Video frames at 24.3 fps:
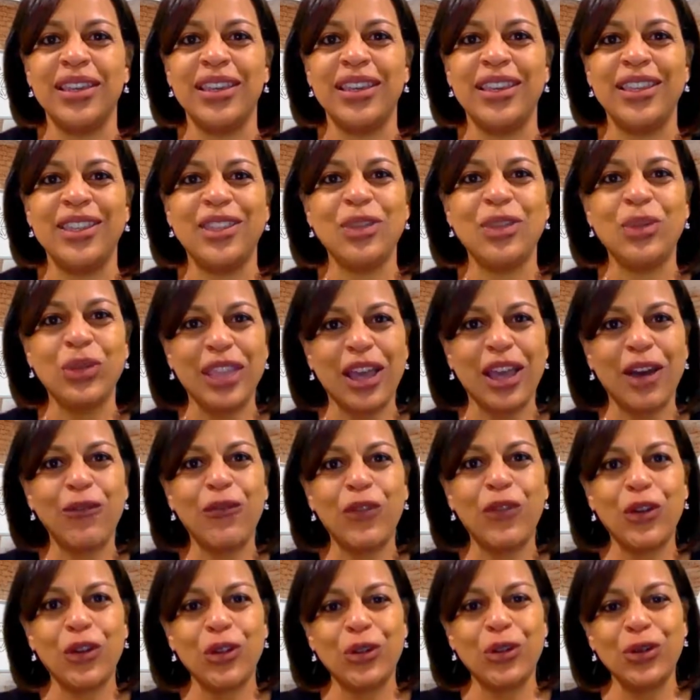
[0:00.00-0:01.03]
So, without
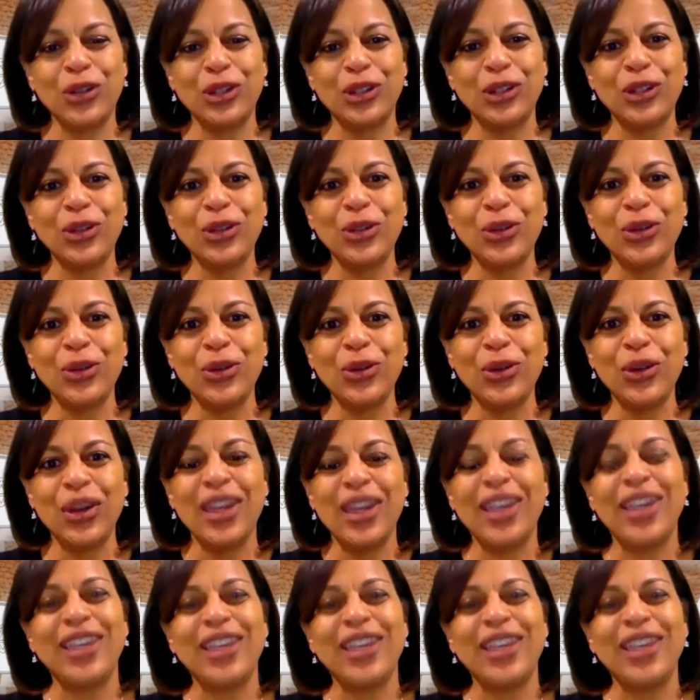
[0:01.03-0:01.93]
further ado,